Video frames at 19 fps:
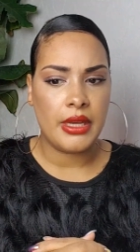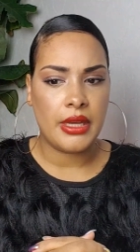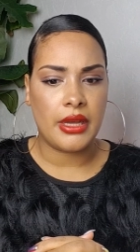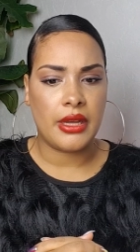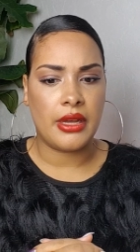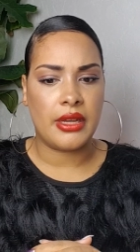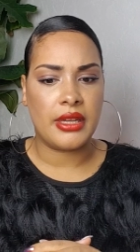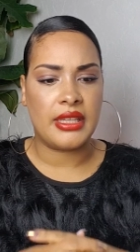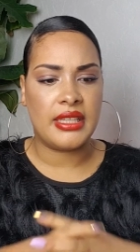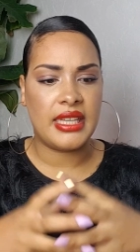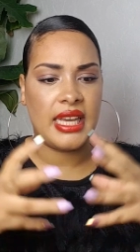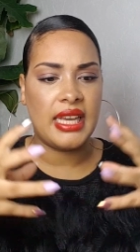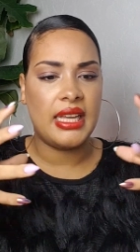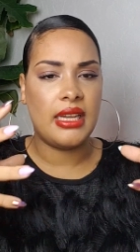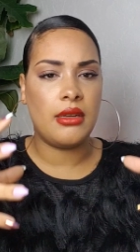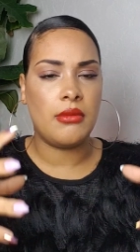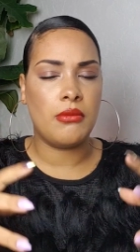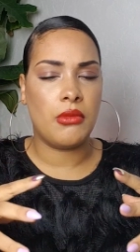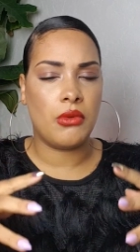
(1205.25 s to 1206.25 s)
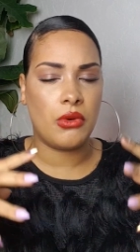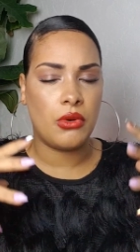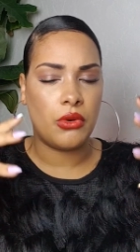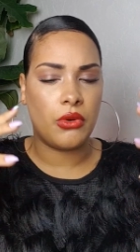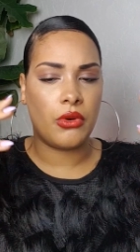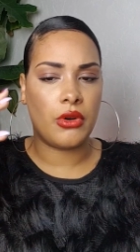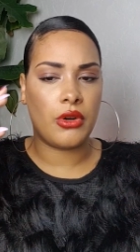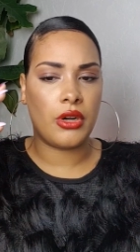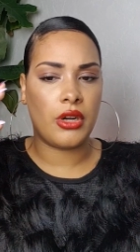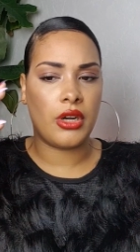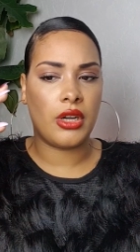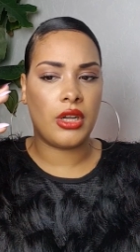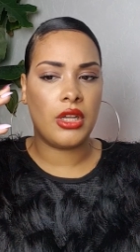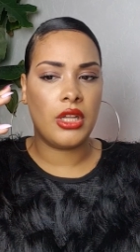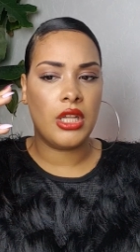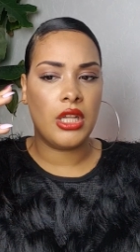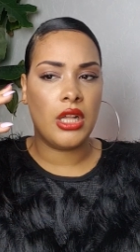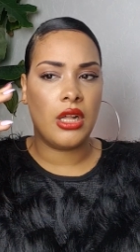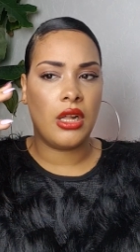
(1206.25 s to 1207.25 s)
uh, gain
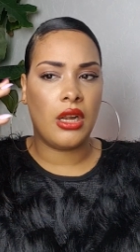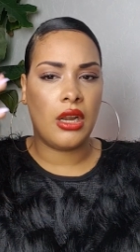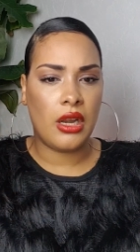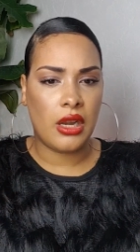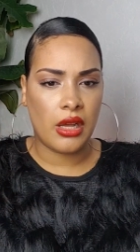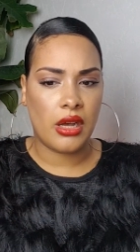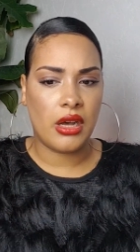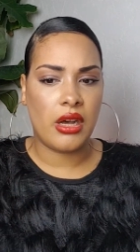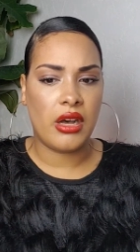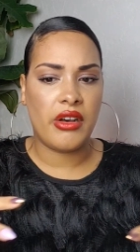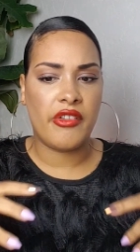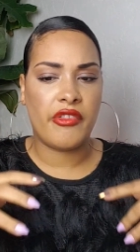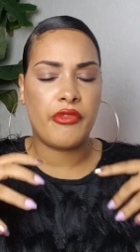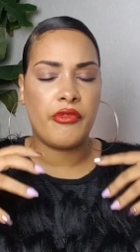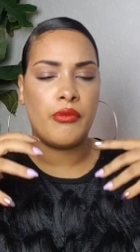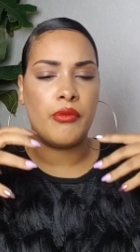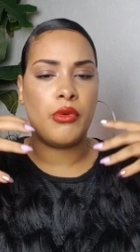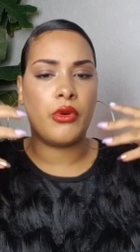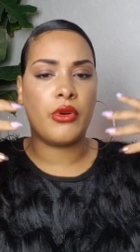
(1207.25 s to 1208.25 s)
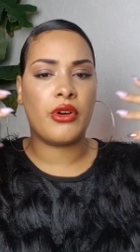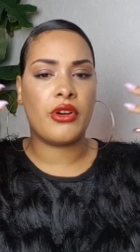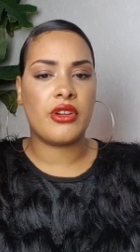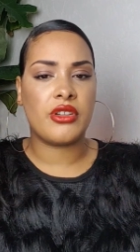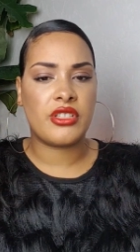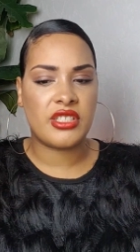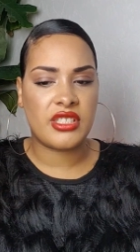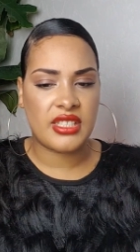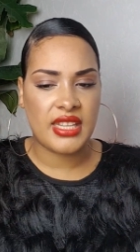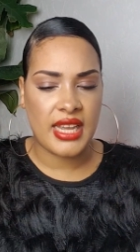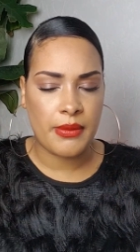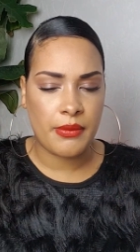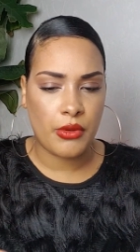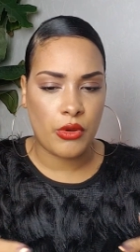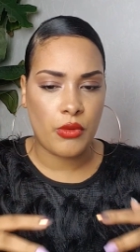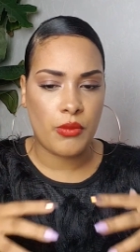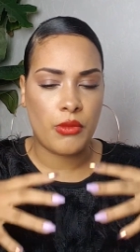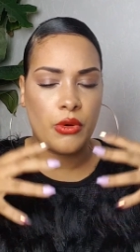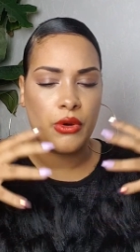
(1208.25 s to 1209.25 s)
more love, more
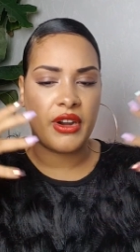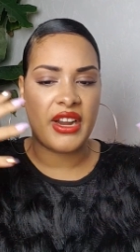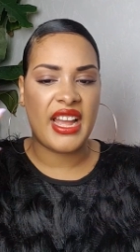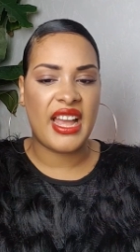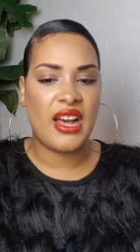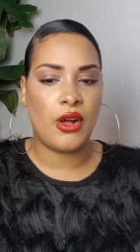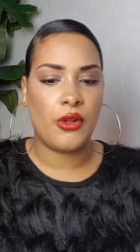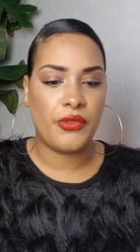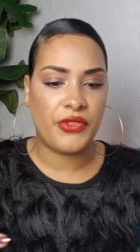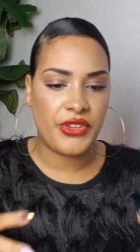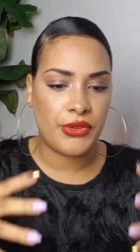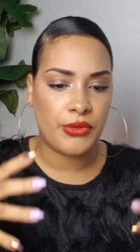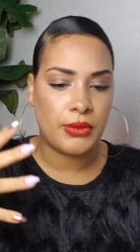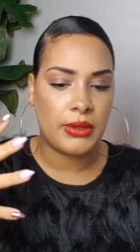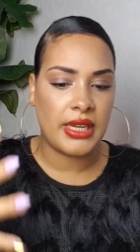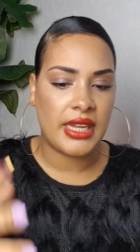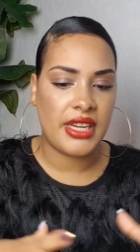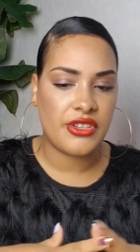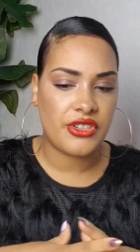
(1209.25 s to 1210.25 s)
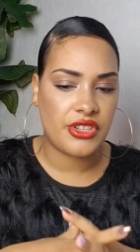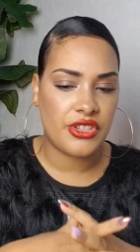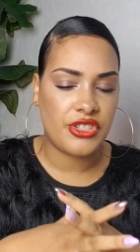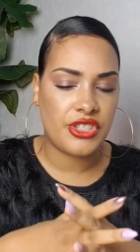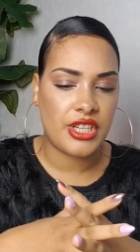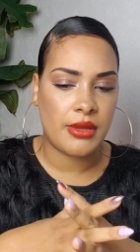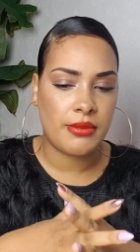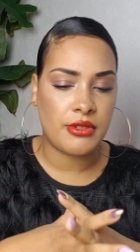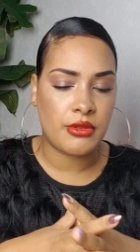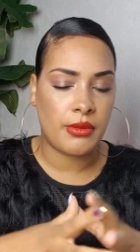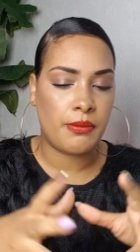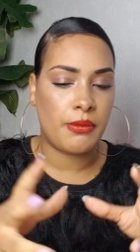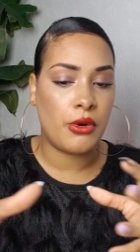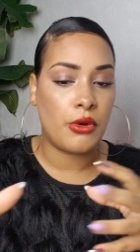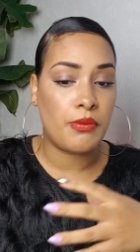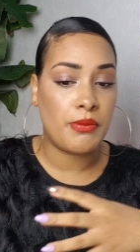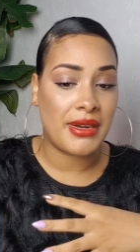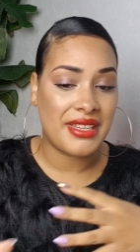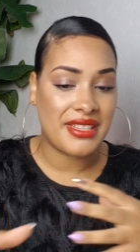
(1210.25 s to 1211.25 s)
stable, more healthy relationships with
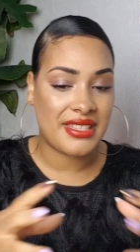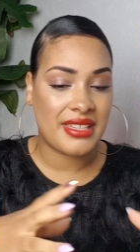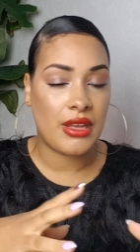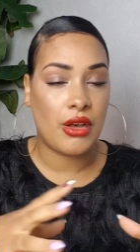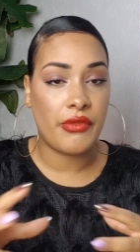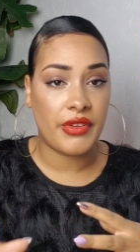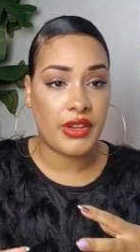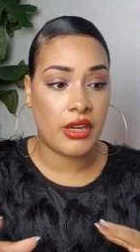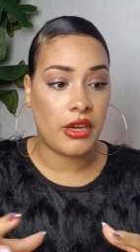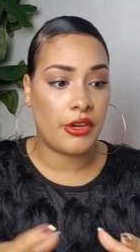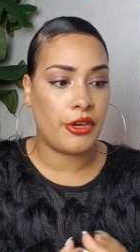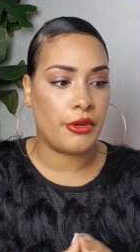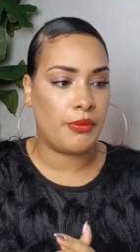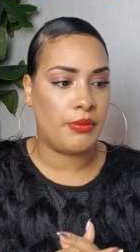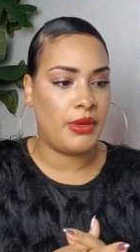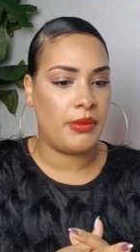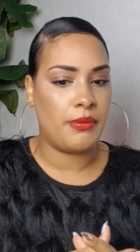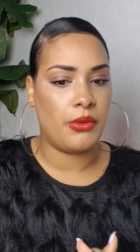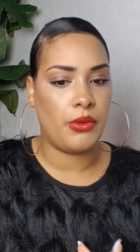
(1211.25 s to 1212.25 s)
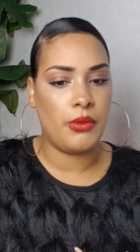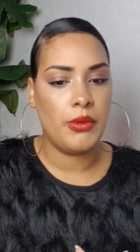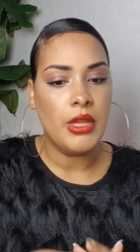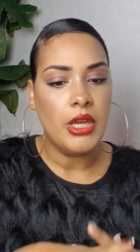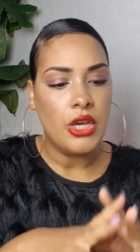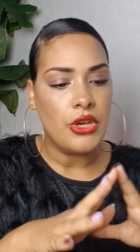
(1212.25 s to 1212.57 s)
both myself and other people.